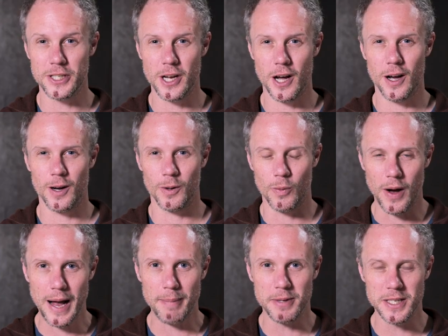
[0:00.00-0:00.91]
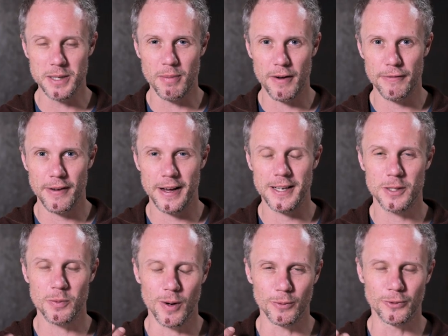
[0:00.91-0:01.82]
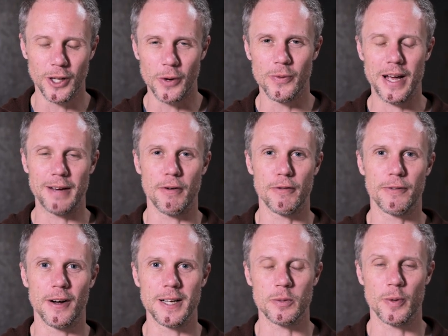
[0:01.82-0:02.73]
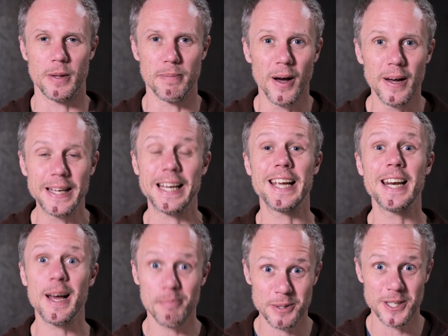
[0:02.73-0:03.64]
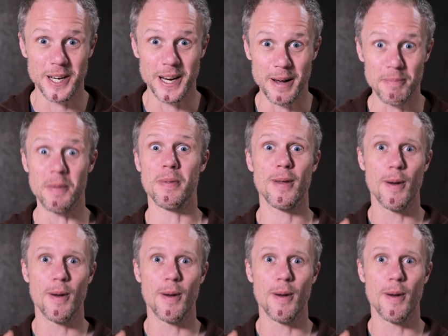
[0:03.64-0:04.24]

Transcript: start, what happened to my face? Well, don't have a fight with a bike in Amsterdam.